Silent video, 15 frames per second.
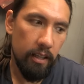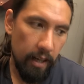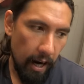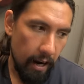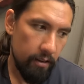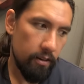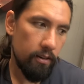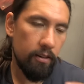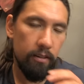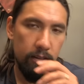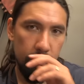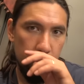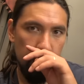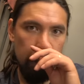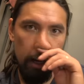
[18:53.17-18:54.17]

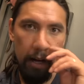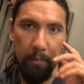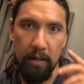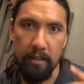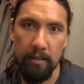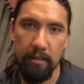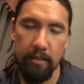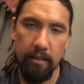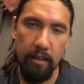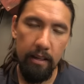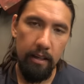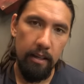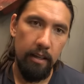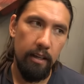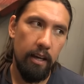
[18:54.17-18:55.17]
gather the comments
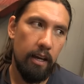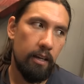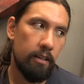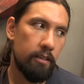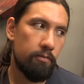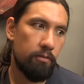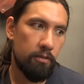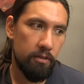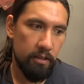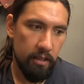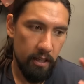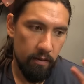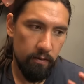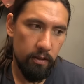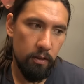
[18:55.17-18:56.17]
and for
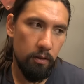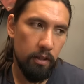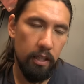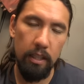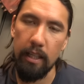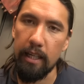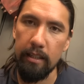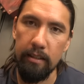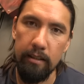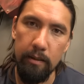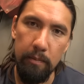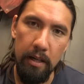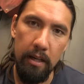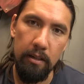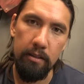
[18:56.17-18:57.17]
Steve to collect
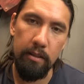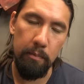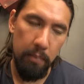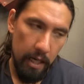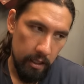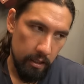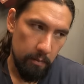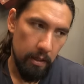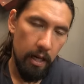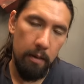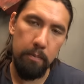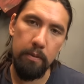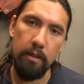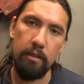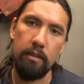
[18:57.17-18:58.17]
the models and paint them
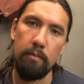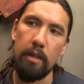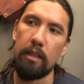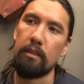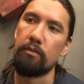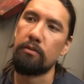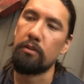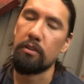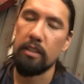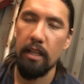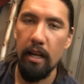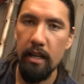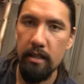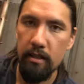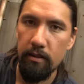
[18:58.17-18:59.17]
up and to make the full
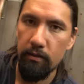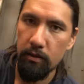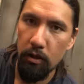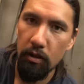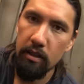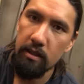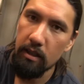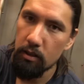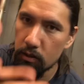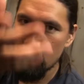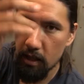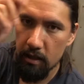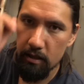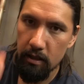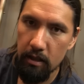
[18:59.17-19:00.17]
size of units that you
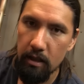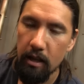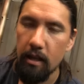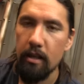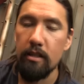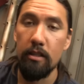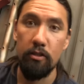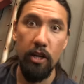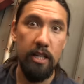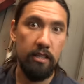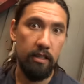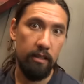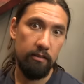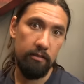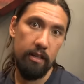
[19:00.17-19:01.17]
guys are
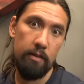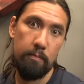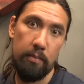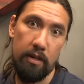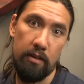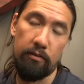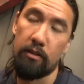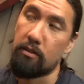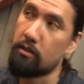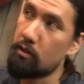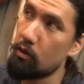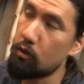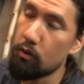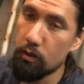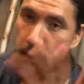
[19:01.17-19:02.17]
suggesting, right? But if there's
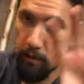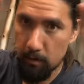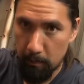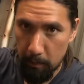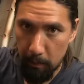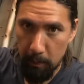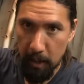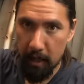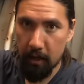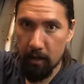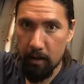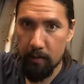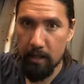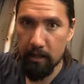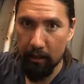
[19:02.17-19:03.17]
two big
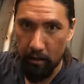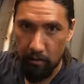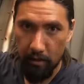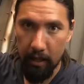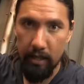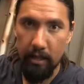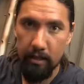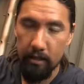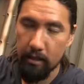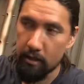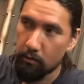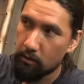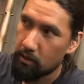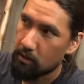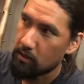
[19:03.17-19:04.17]
armies that already
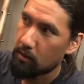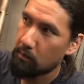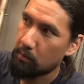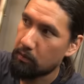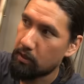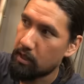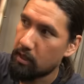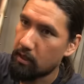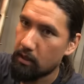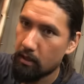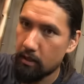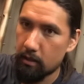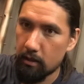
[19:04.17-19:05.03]
exist, we just simply